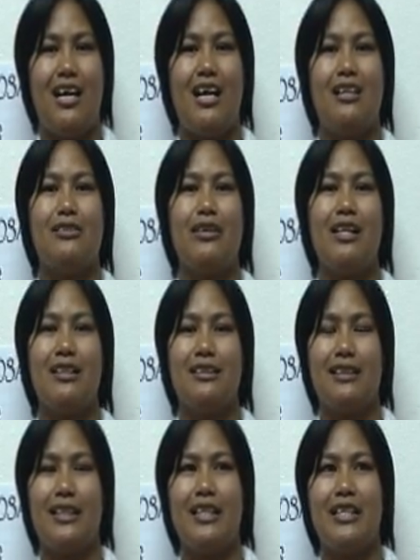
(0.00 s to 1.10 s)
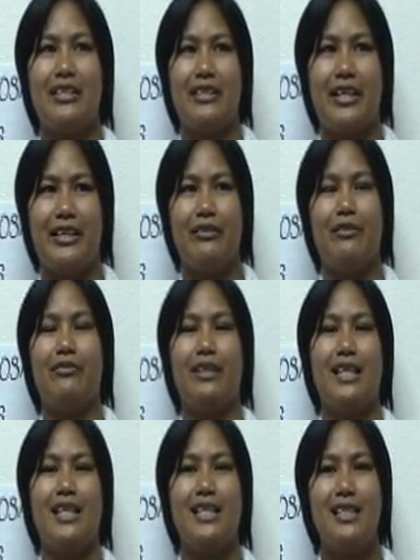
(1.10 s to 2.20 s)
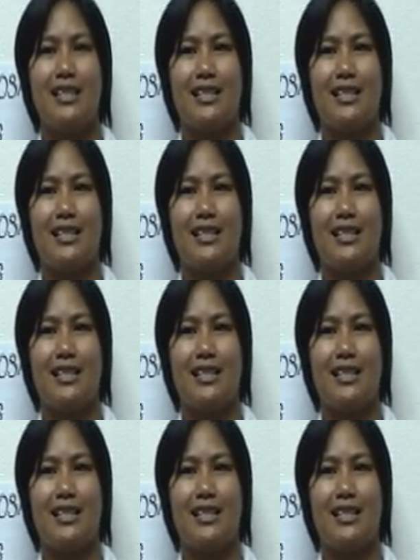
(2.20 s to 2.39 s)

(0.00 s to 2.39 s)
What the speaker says: As well as taking care of kids,